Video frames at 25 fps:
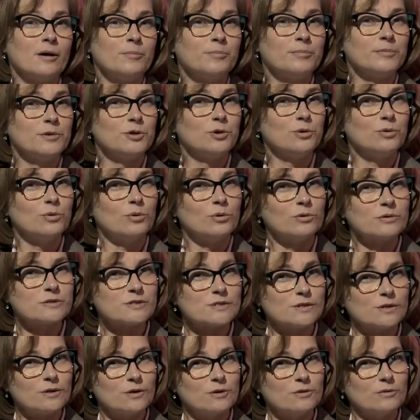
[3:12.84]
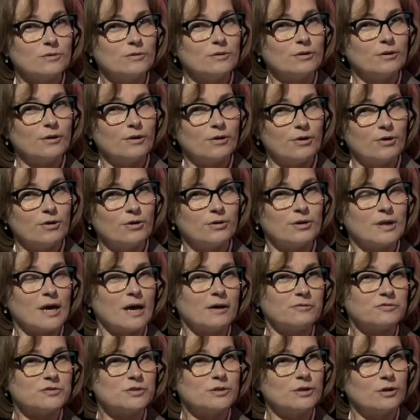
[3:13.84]
you also
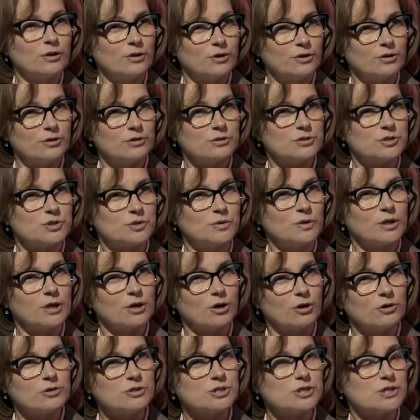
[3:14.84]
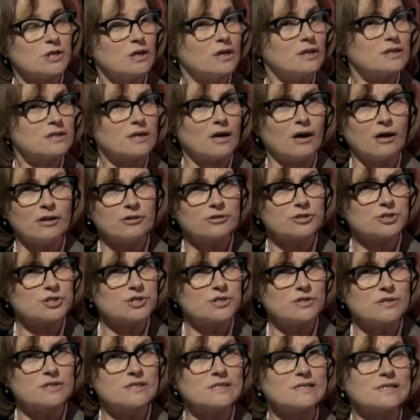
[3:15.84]
have to learn to negotiate
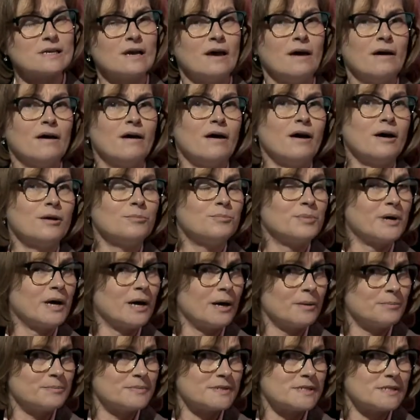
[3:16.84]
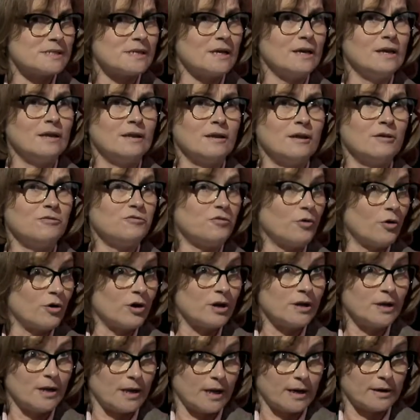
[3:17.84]
cultures and perhaps in a
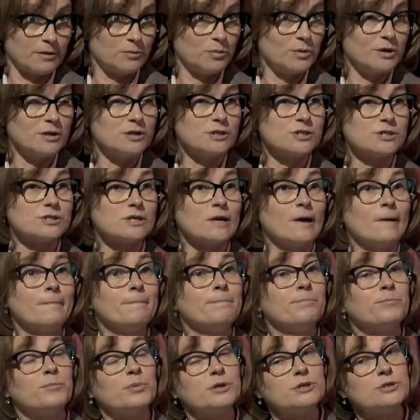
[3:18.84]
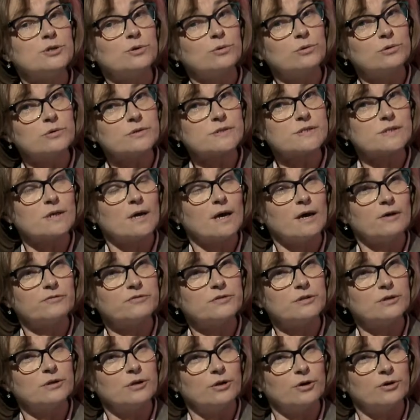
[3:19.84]
foreign language, but you also have
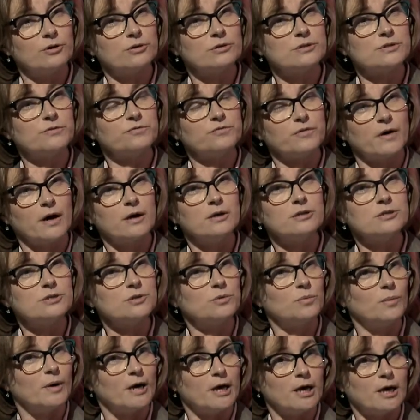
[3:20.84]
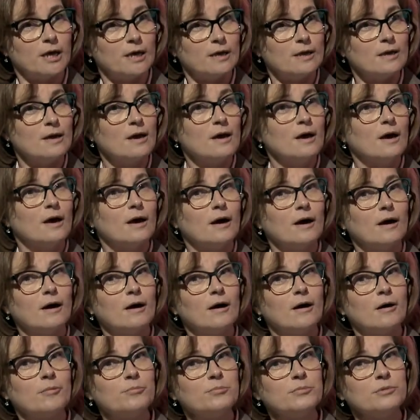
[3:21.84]
to learn to find your way
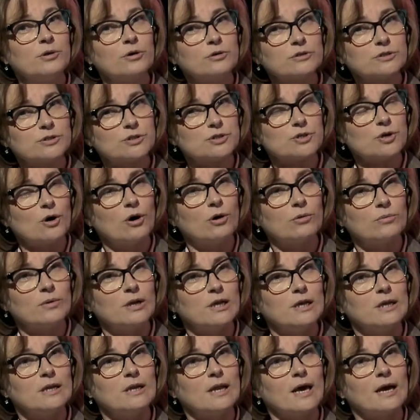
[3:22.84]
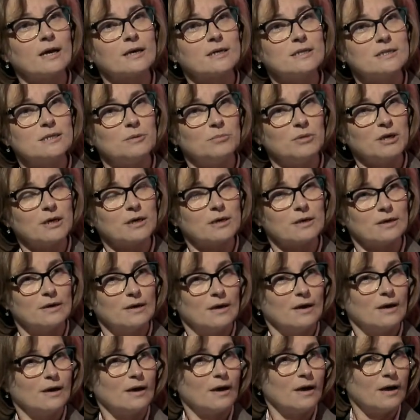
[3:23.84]
not only in academic
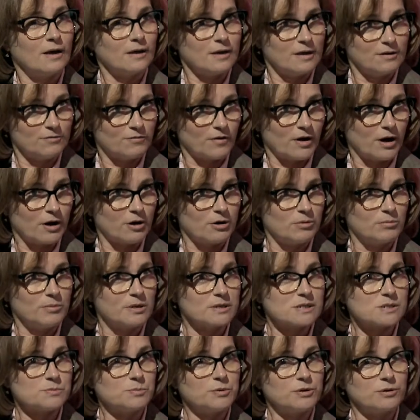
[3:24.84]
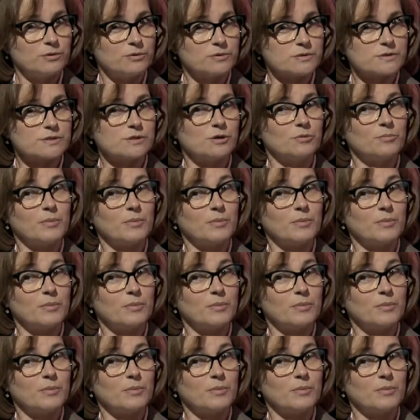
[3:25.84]
environments, but also